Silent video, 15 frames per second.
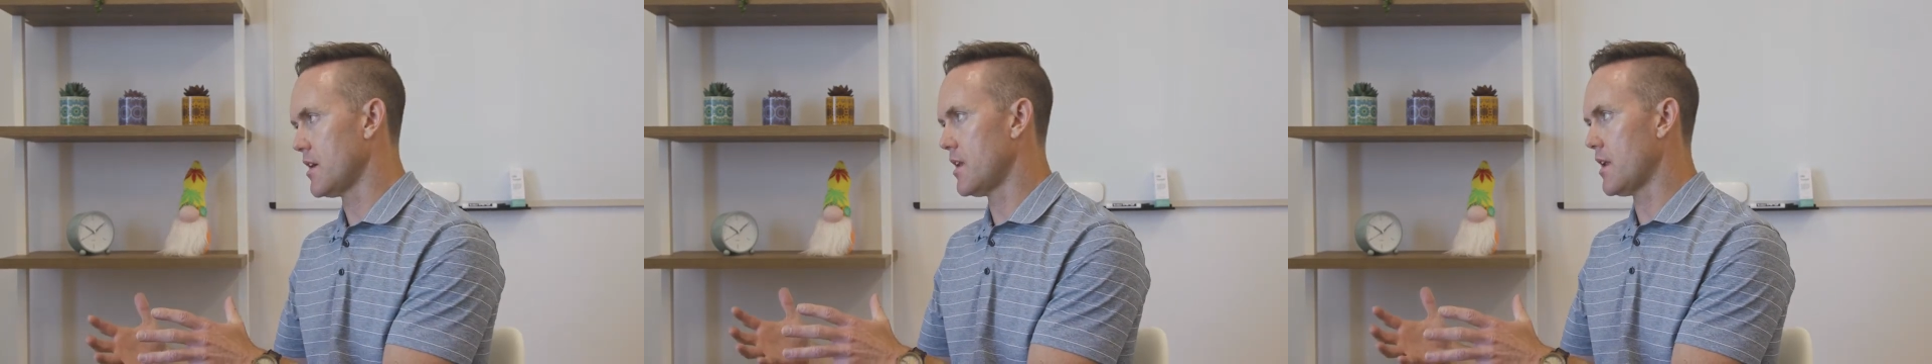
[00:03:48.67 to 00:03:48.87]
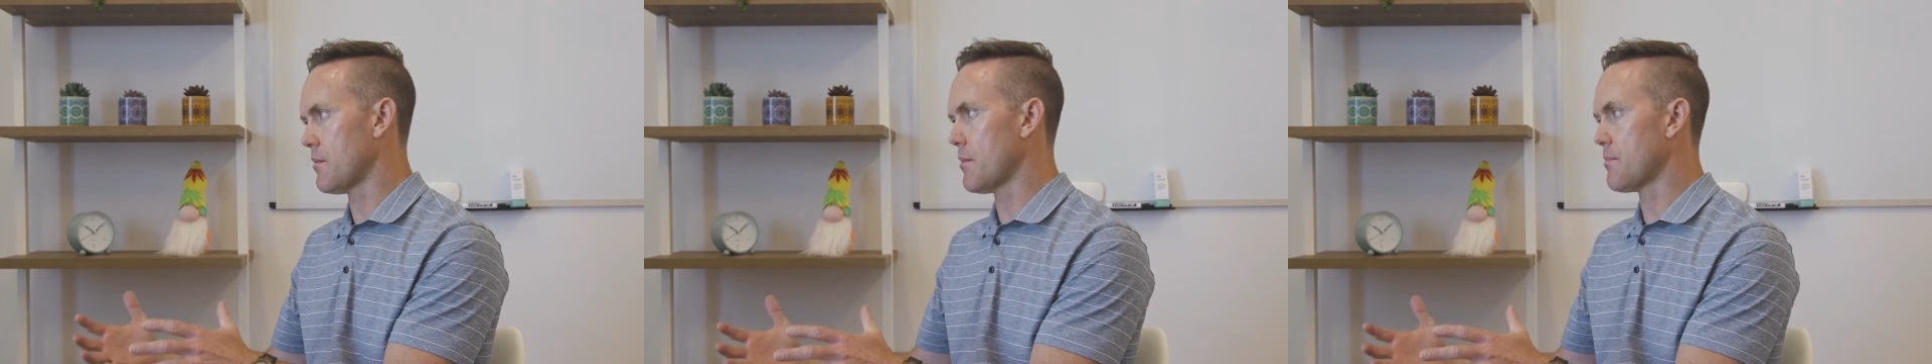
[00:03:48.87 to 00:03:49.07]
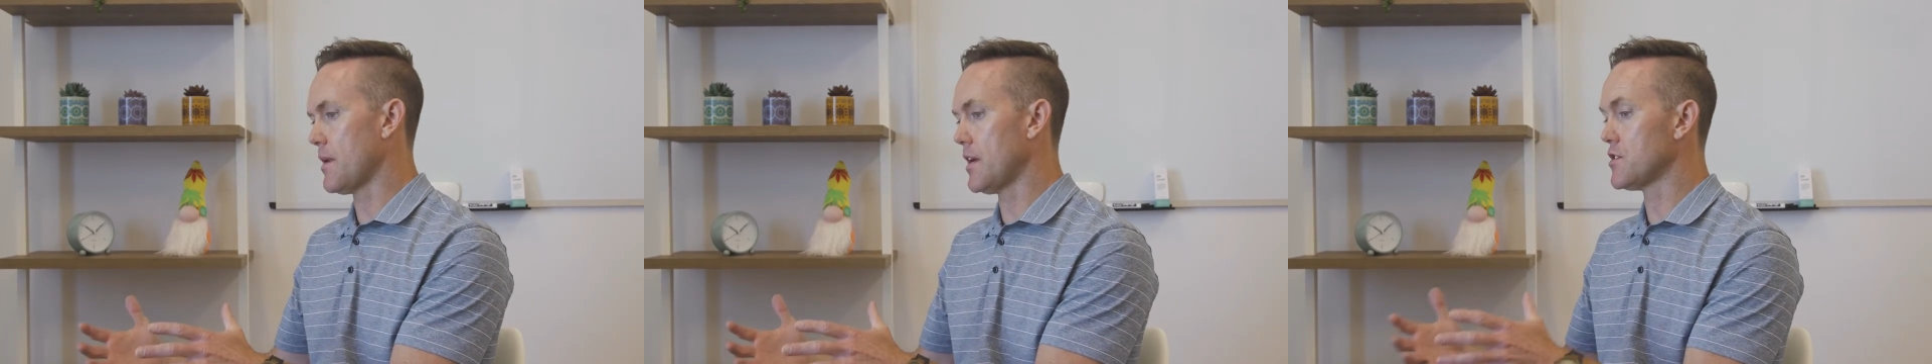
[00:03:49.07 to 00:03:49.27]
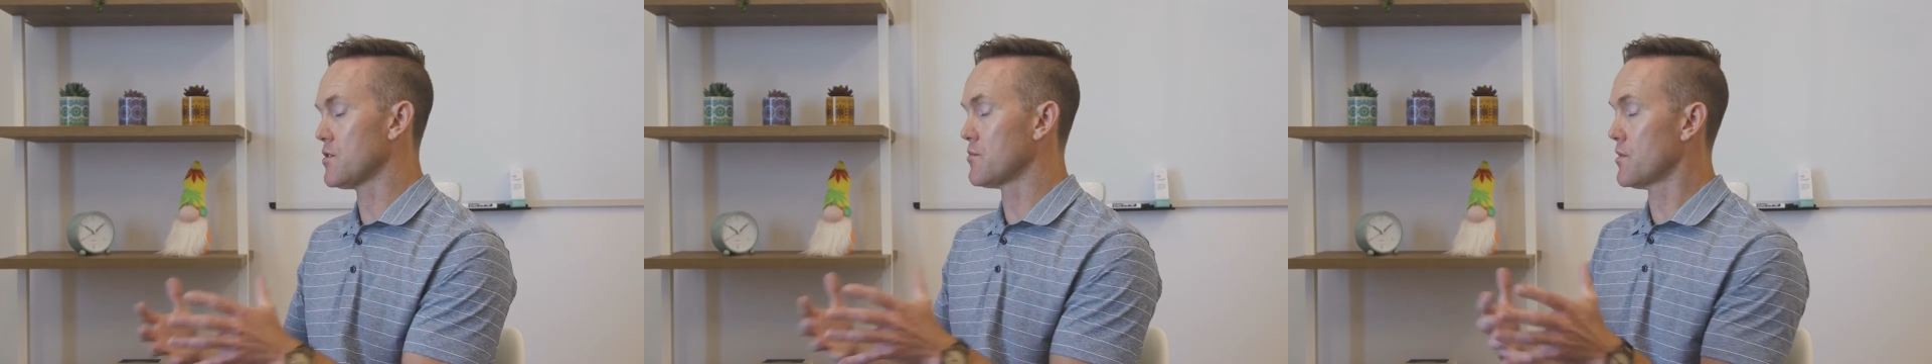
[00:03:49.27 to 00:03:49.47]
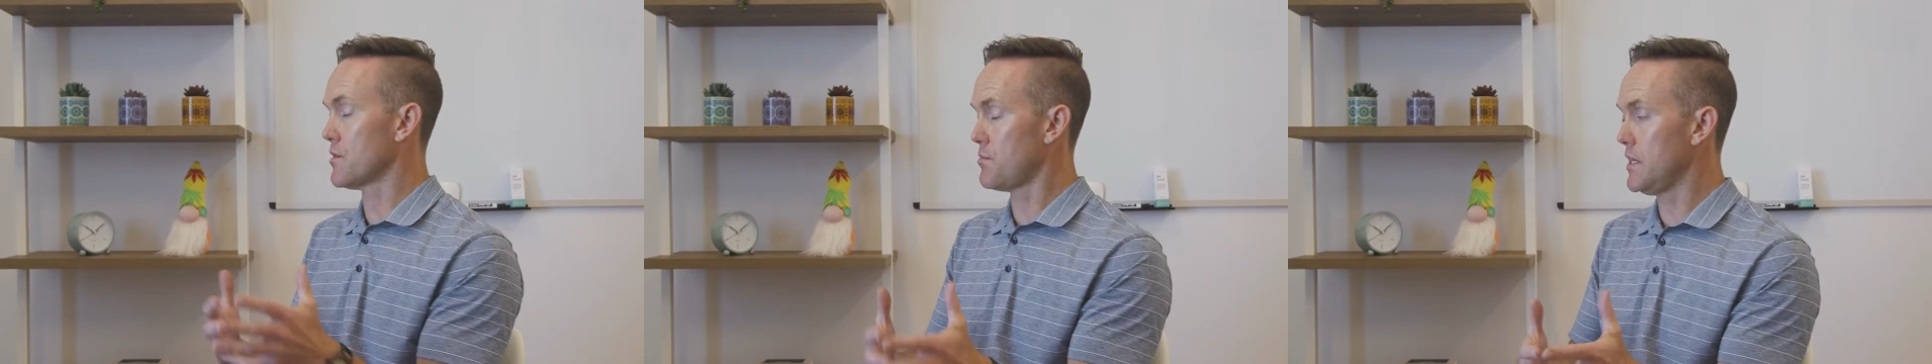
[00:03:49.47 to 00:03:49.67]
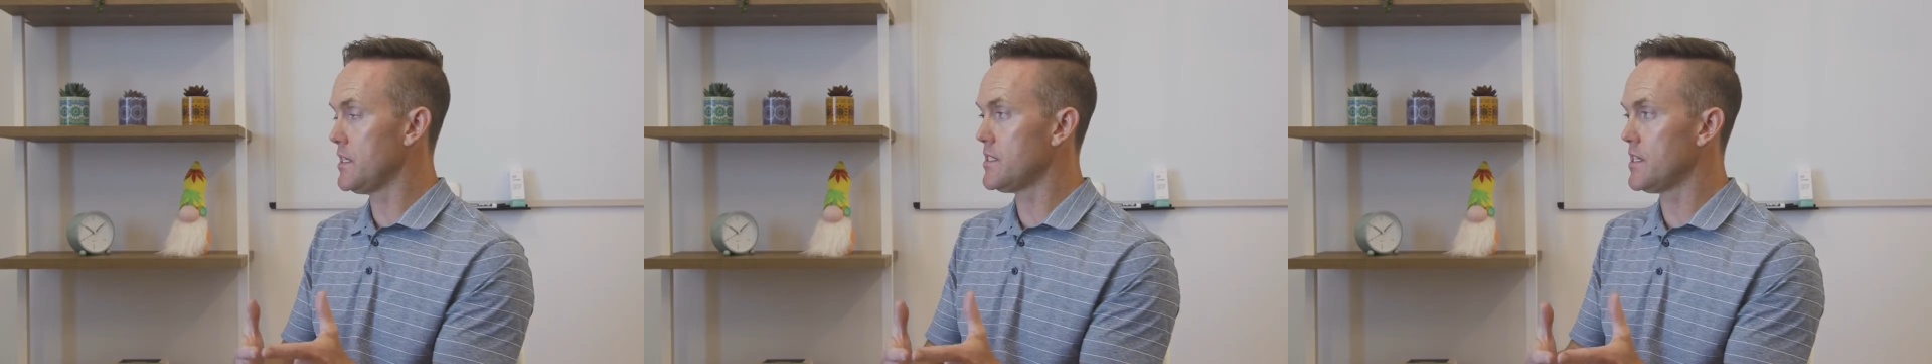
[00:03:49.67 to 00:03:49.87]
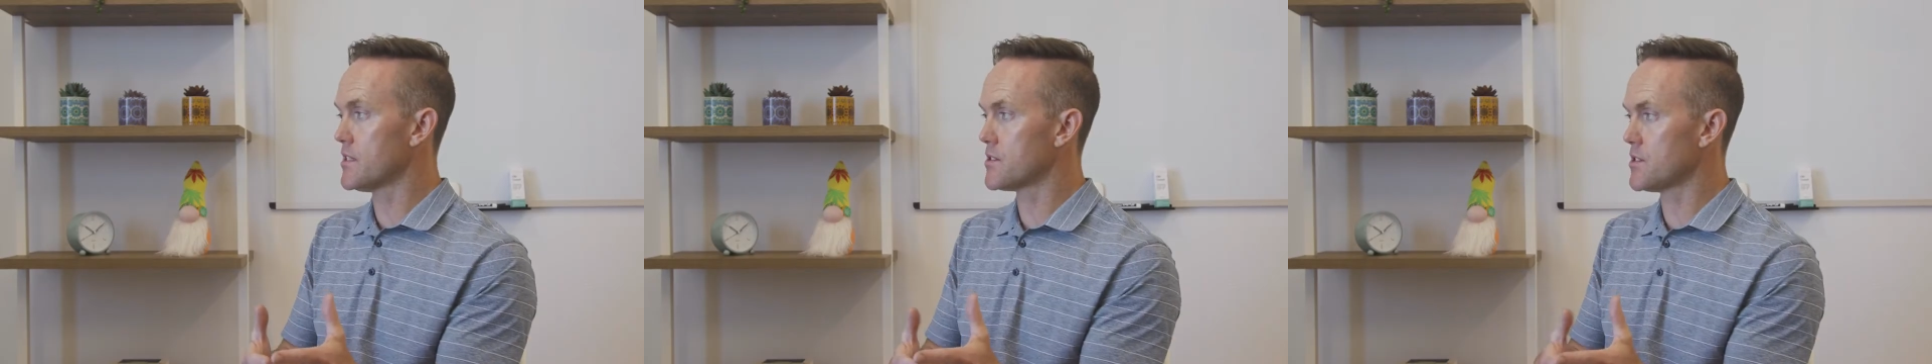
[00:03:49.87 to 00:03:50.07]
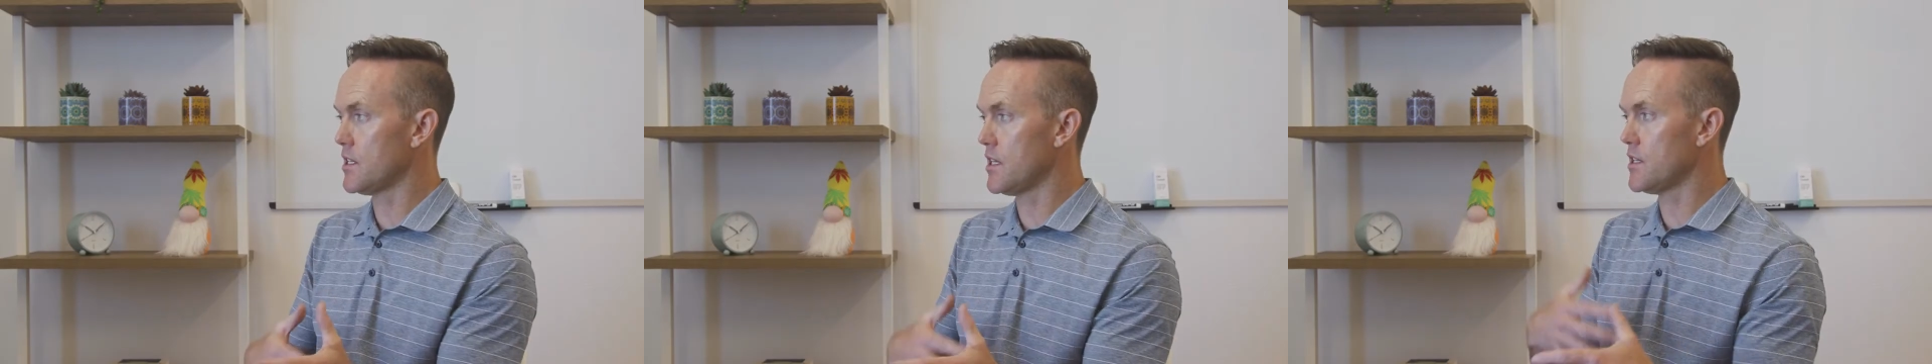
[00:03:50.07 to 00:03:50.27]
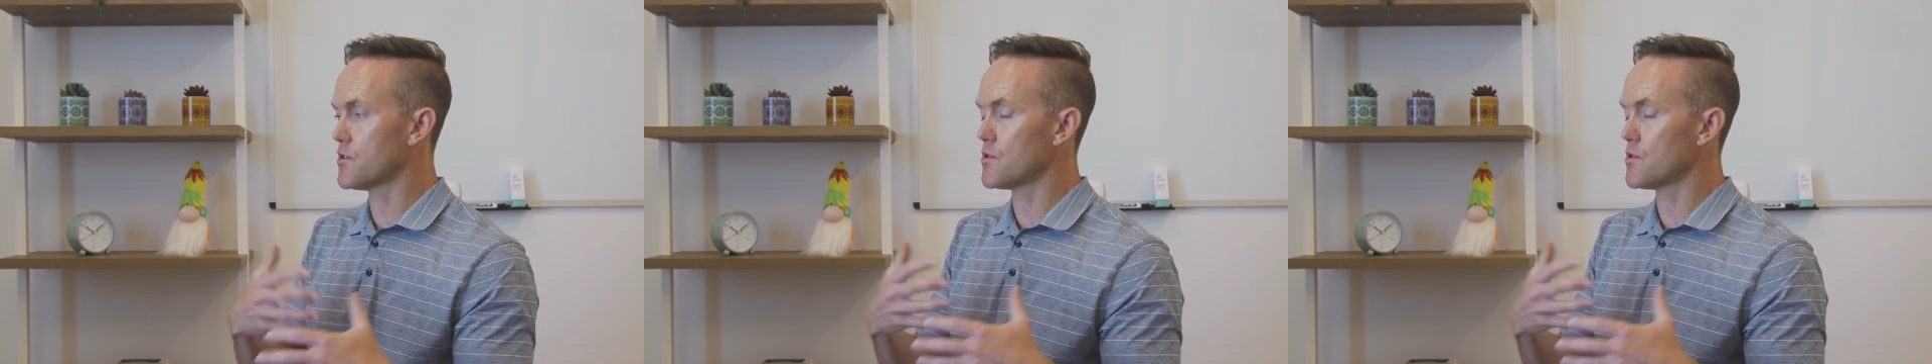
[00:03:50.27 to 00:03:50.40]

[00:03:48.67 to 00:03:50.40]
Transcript: and I'm a patient with PTSD,